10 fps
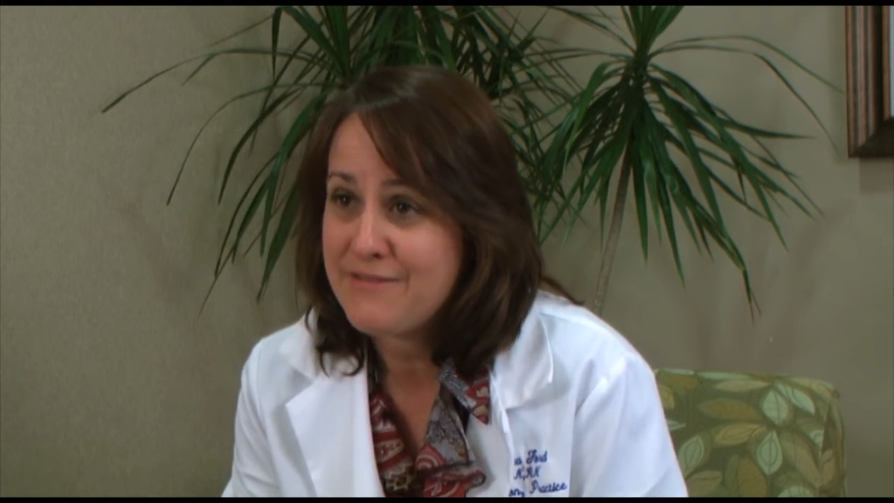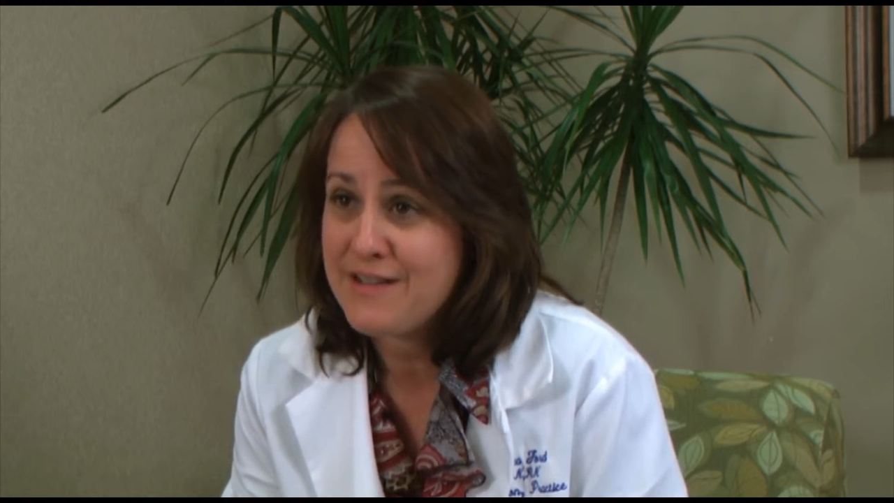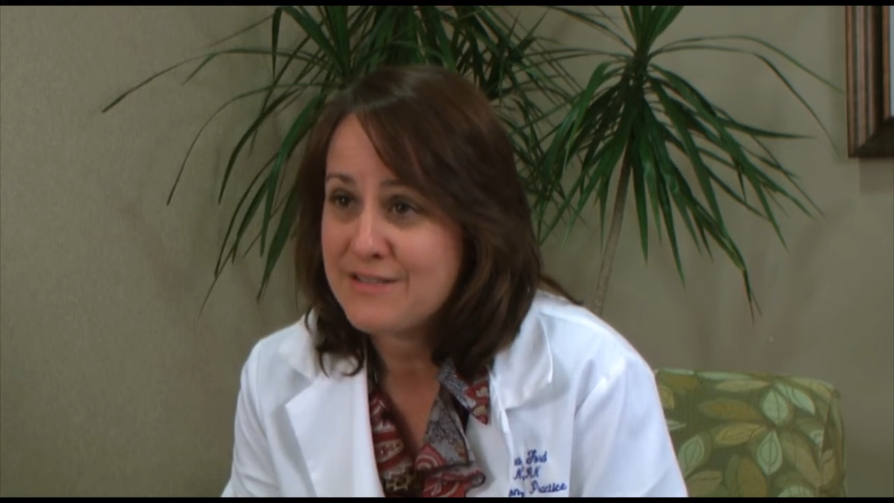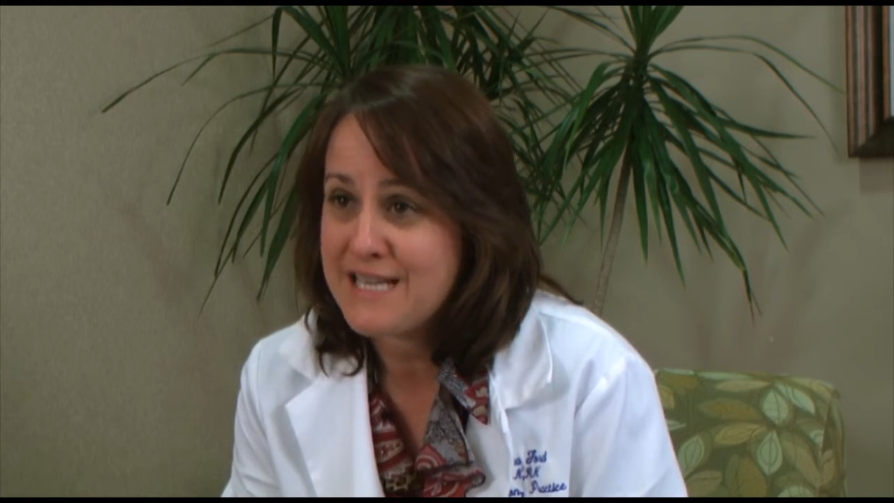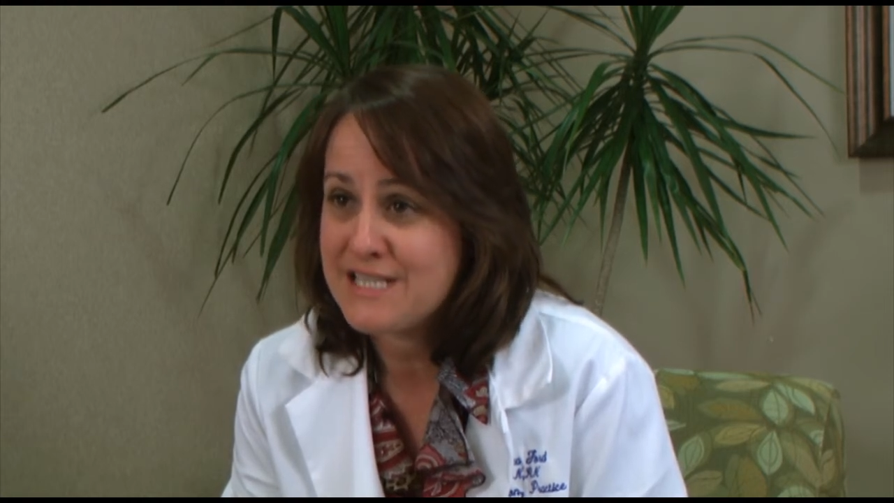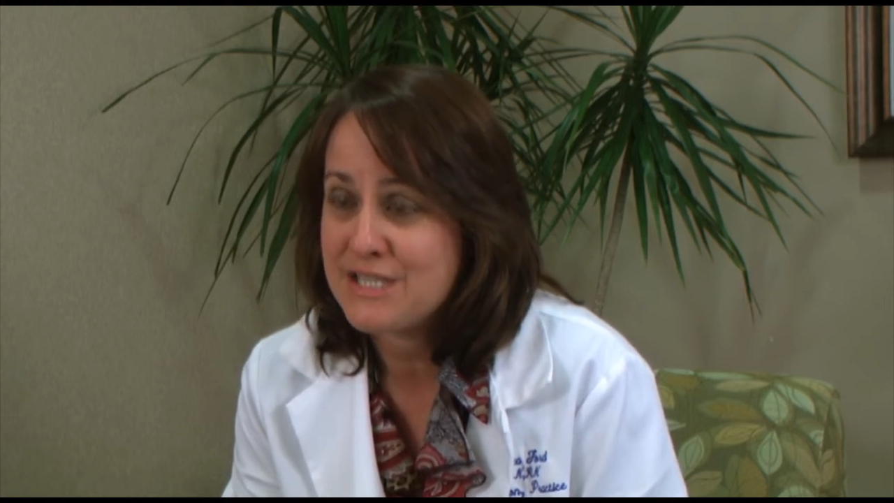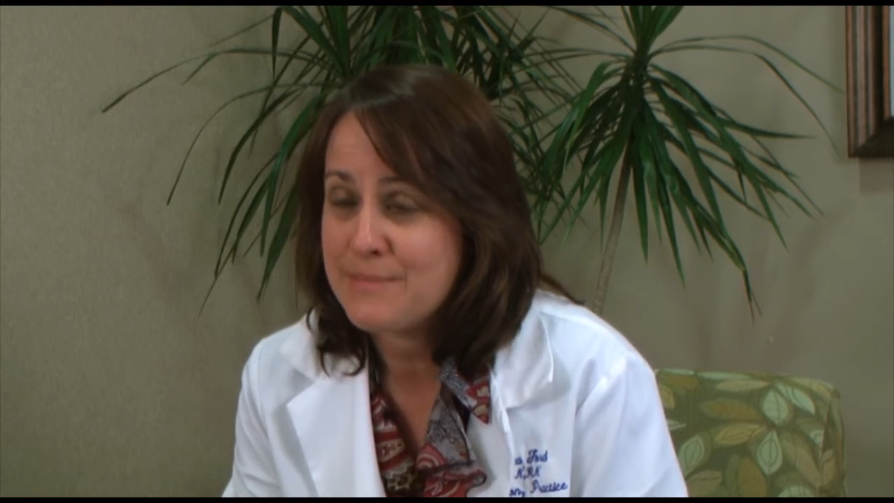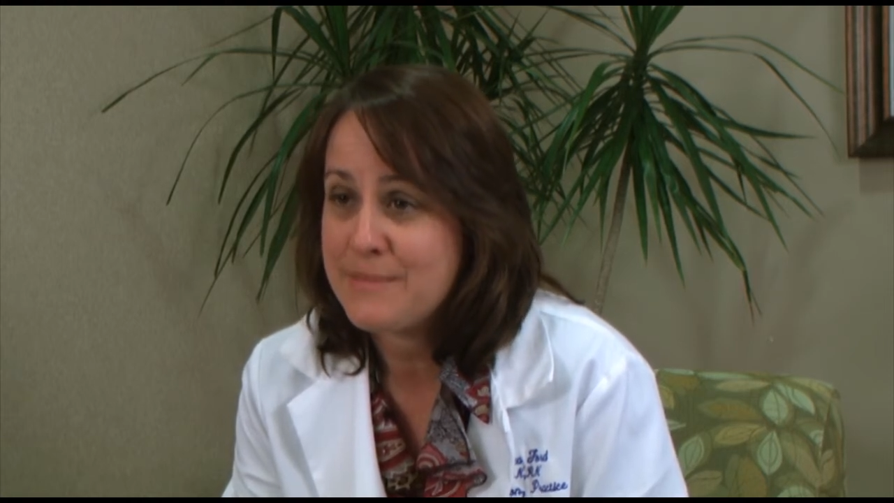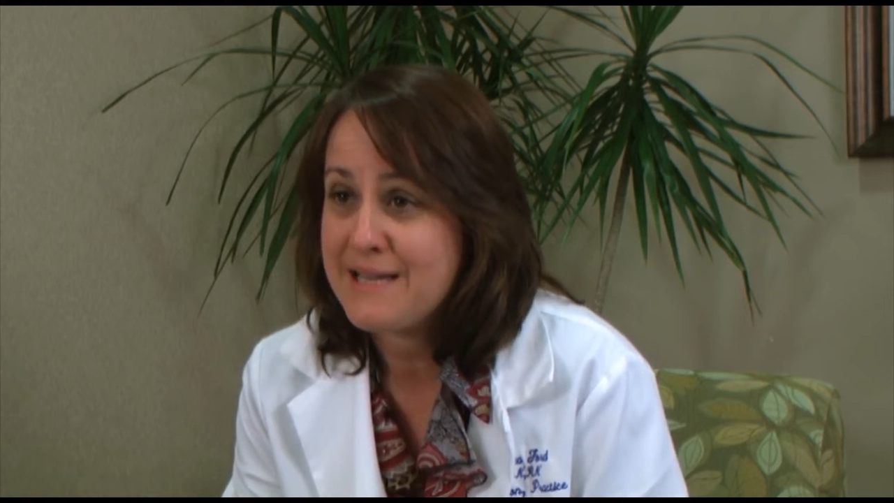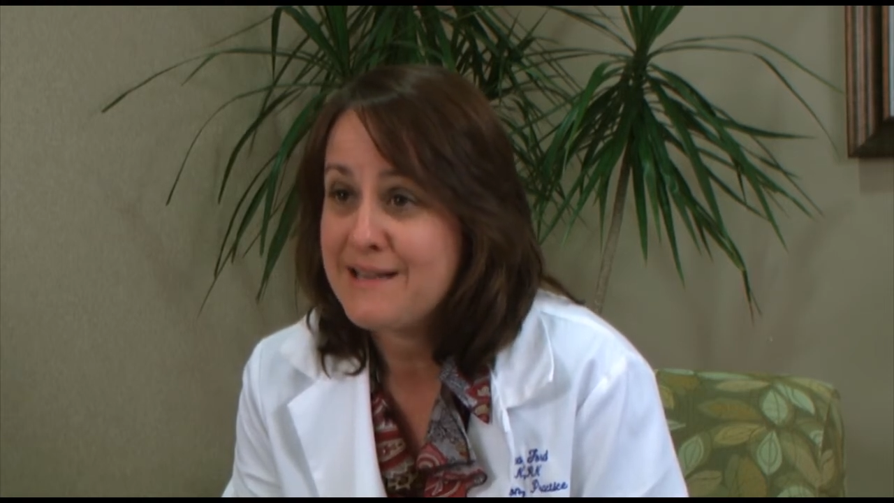
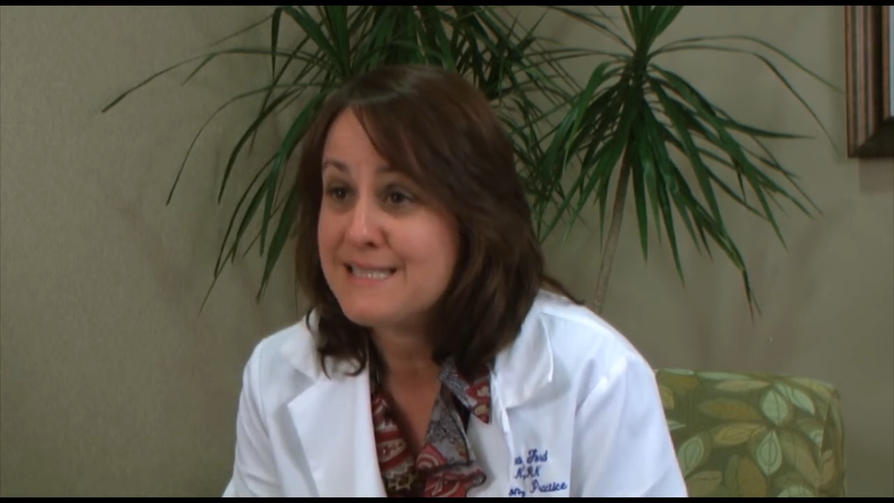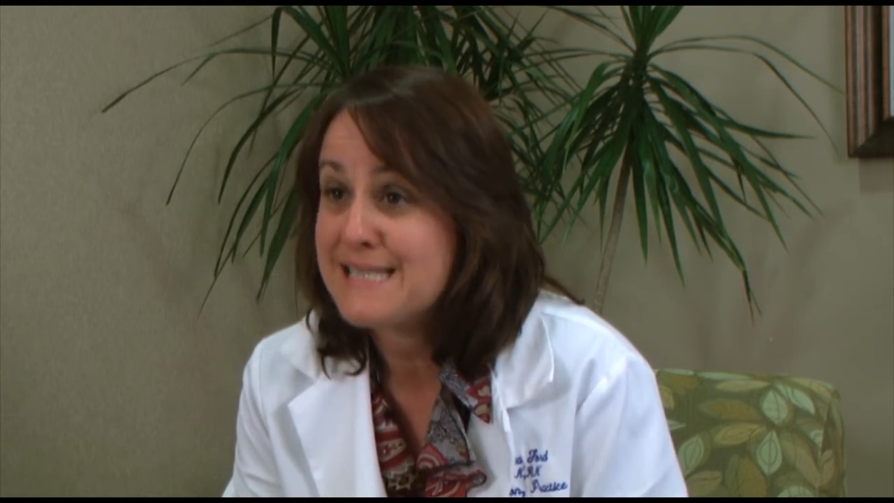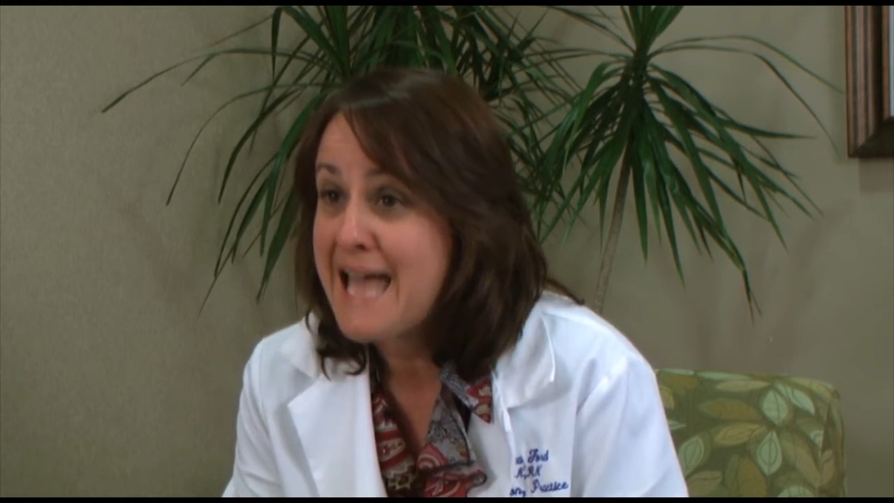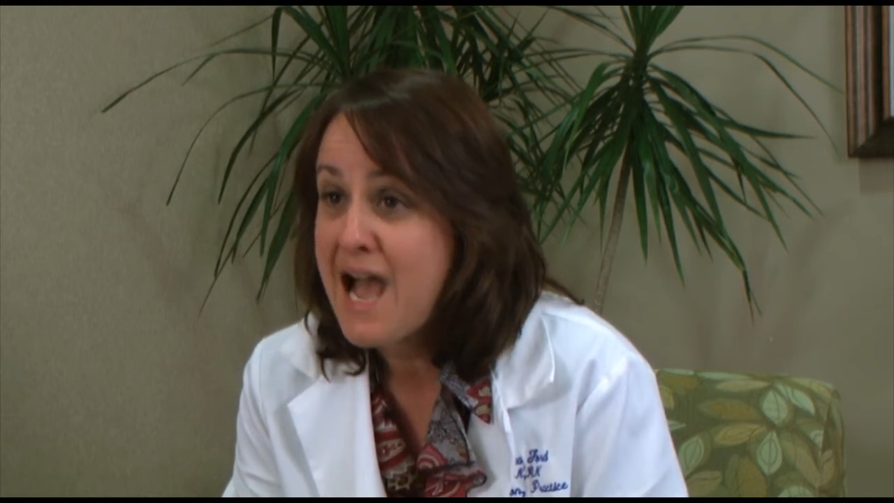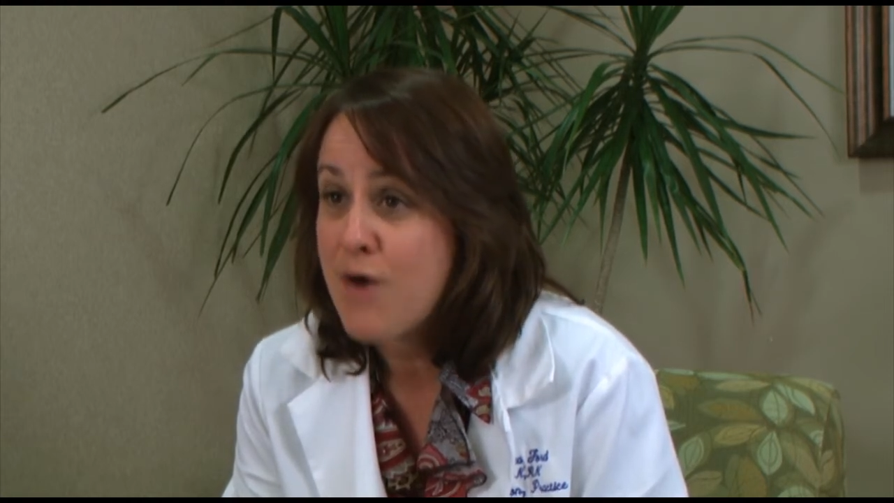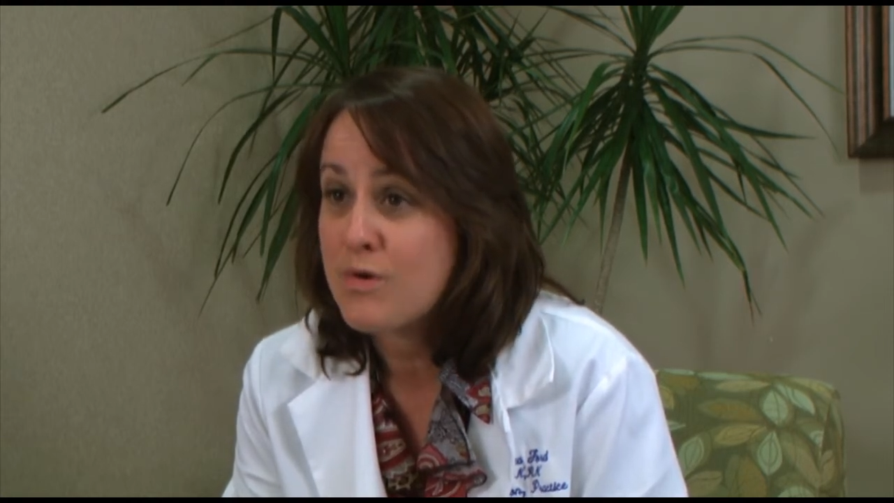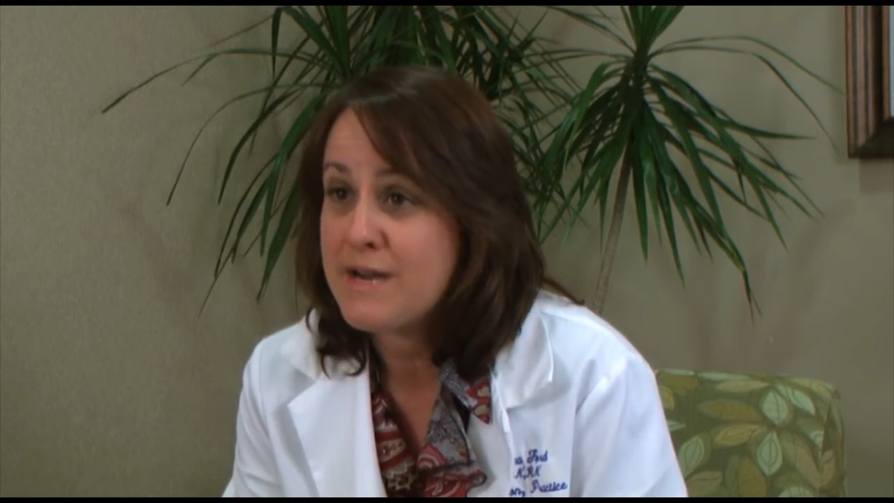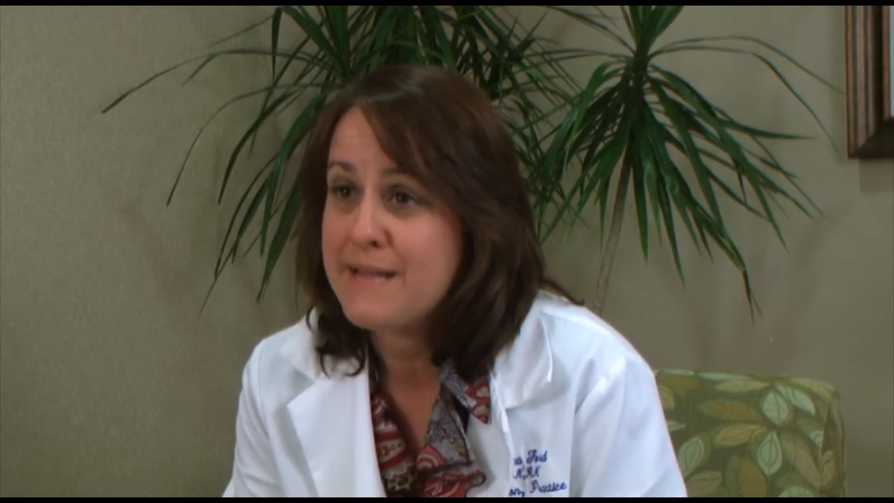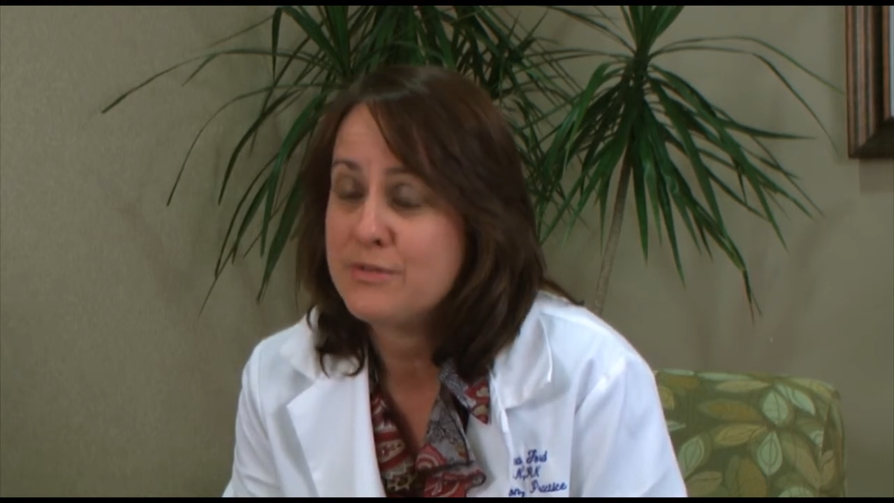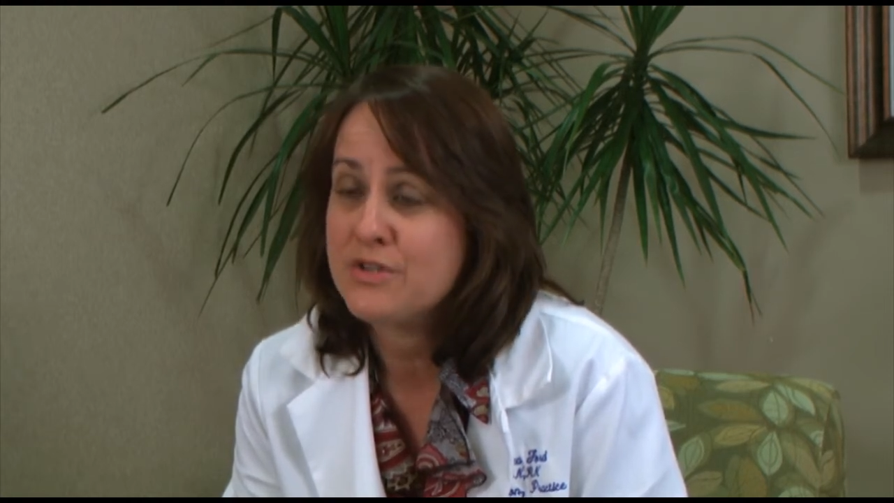Foundation because now
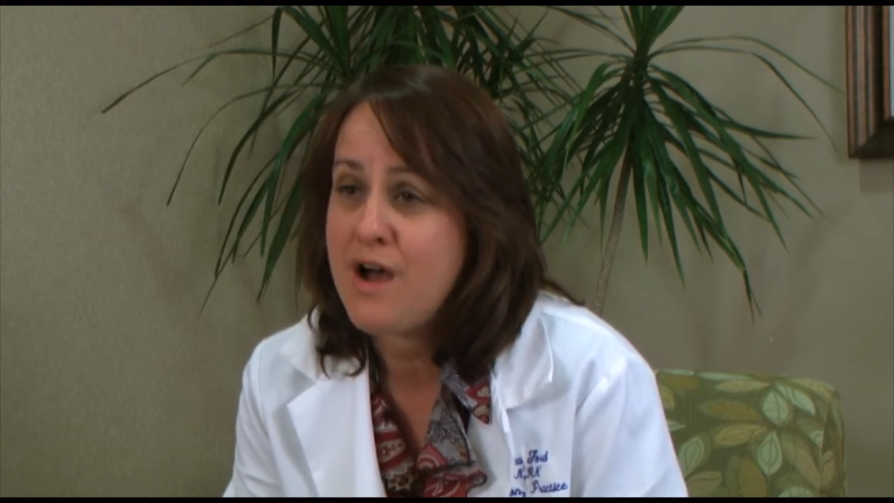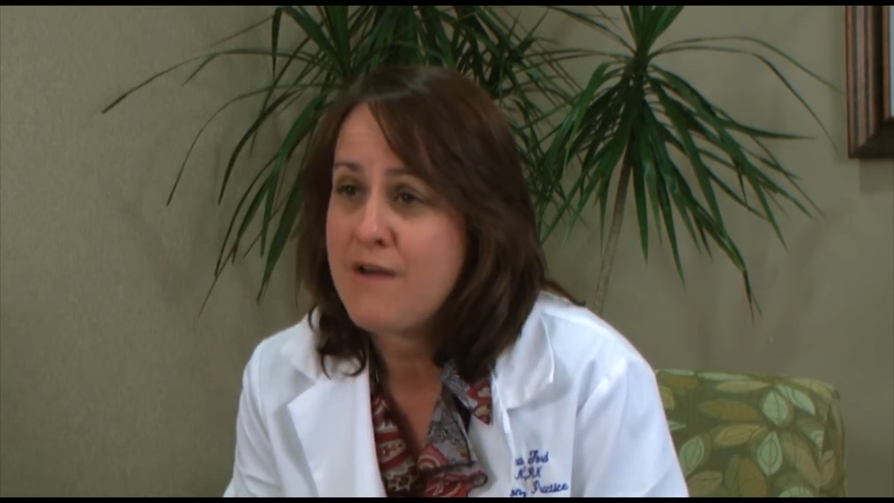we're able to